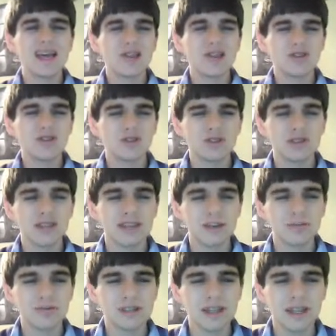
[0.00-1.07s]
it
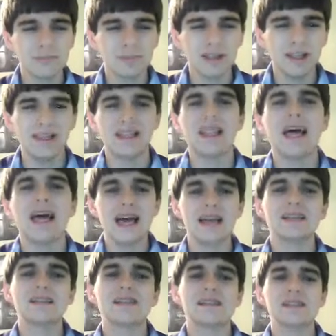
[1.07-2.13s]
was a
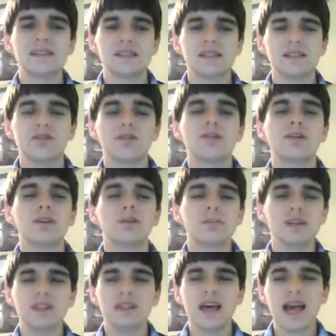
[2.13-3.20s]
blast to sit through. And I
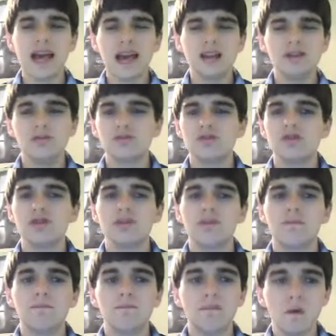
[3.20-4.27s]
mean, the action was just
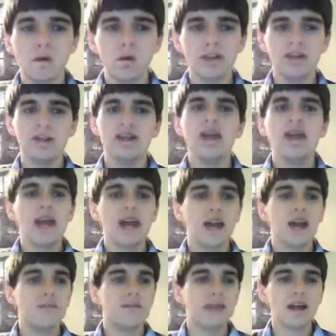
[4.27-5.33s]
unfolding, and
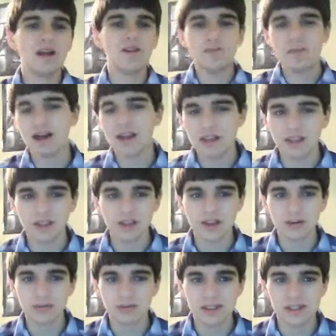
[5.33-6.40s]
I mean, everybody in the theater
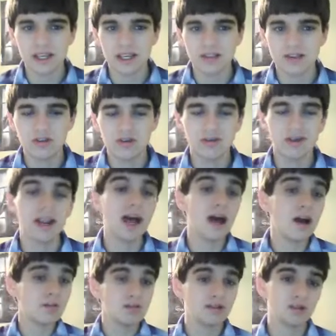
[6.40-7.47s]
was getting to it. I
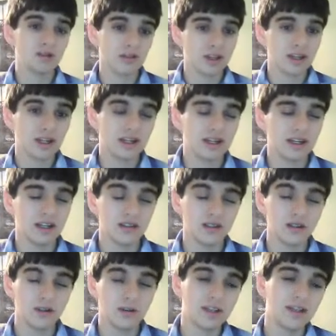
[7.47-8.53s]
was sure getting
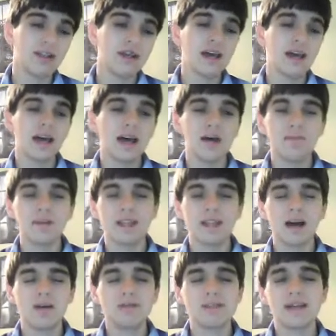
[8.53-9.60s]
into it. I mean,
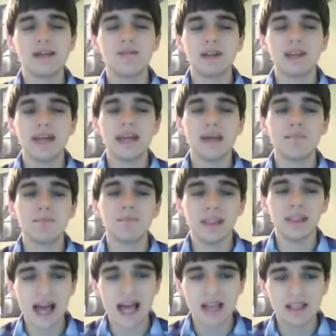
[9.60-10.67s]
I was having a
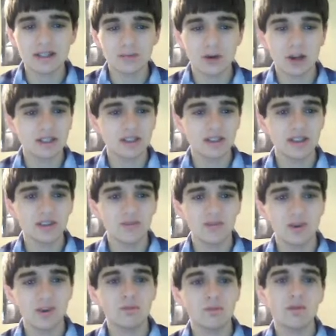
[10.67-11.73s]
blast watching this
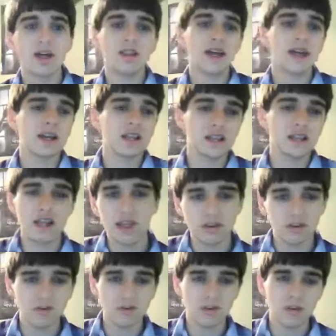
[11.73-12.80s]
film, unlike another
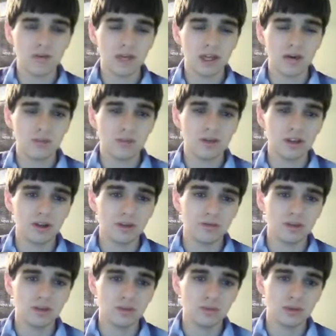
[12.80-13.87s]
film that opened up
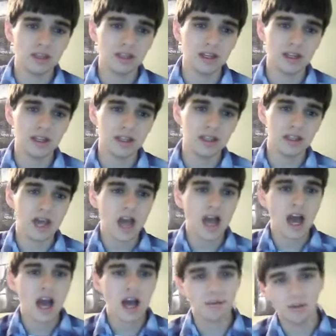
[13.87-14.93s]
this weekend.
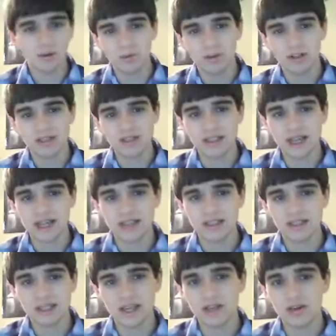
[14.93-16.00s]
I don't want to exactly
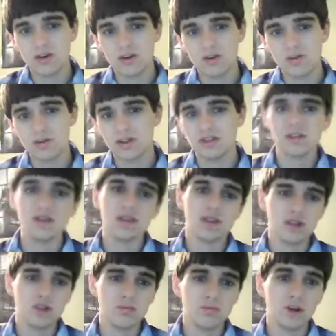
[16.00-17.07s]
say who, but
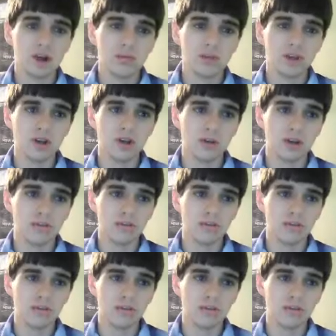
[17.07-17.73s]
you probably know what I'm